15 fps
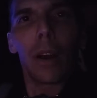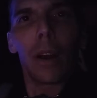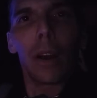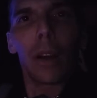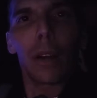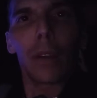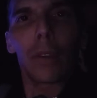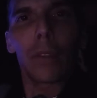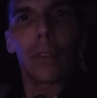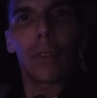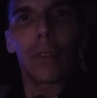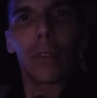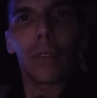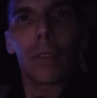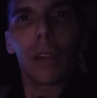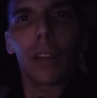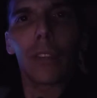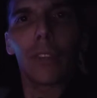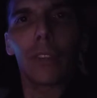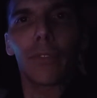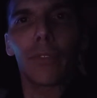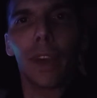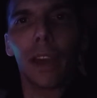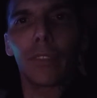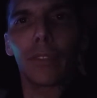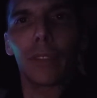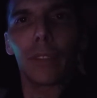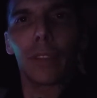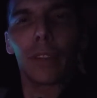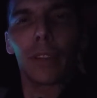Are neurons
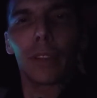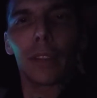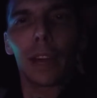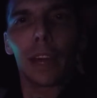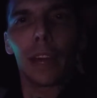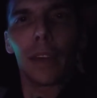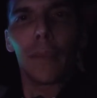faster than light?